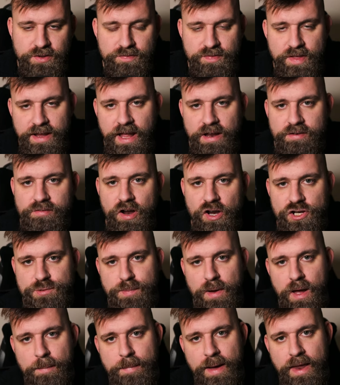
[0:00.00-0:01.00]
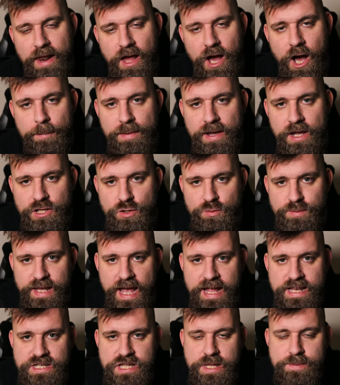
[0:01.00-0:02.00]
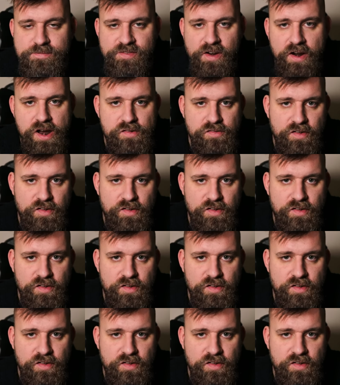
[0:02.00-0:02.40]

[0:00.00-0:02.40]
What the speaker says: If they get rushed by a melee army and you get into them very,